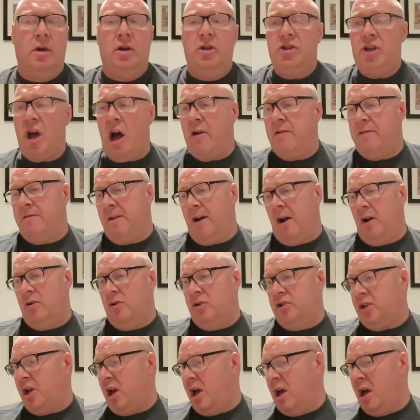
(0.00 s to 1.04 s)
So,
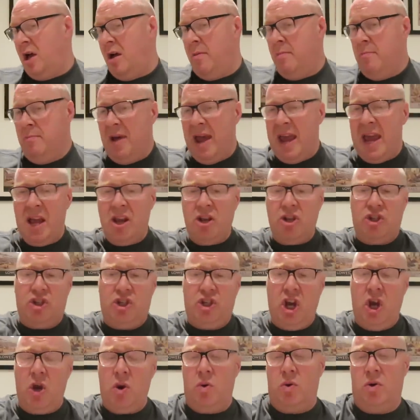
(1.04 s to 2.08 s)
folks, me and
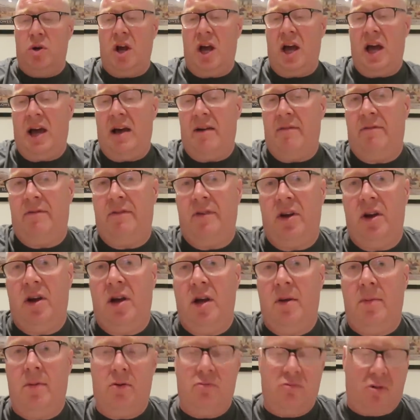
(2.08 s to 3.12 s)
June have,
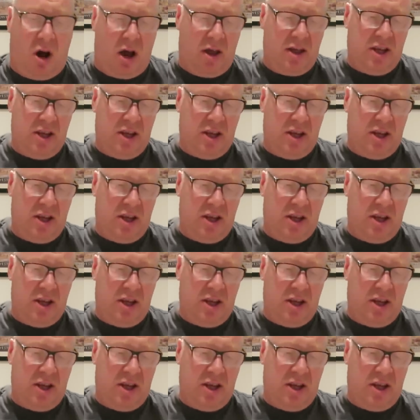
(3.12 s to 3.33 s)
I'll